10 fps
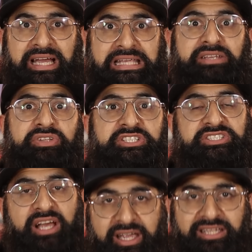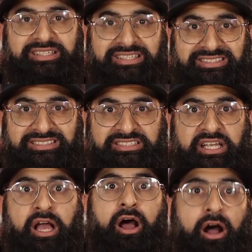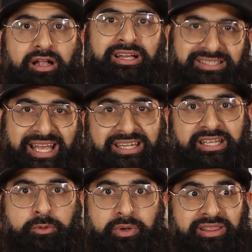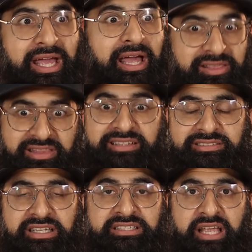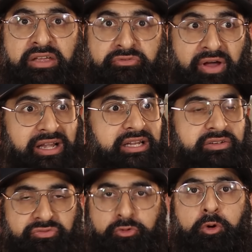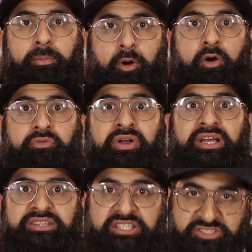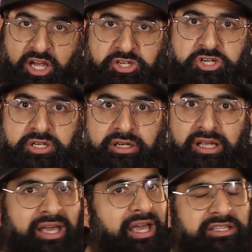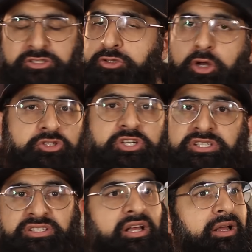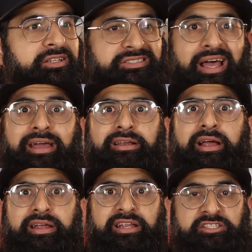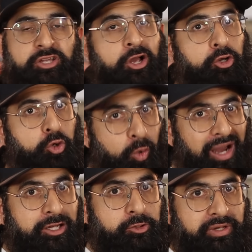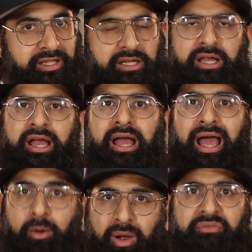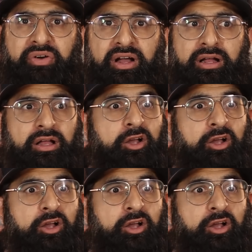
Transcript: that even scientists are contending with, and this is a valid form of discussion. It's not just sidelined as quackery. However,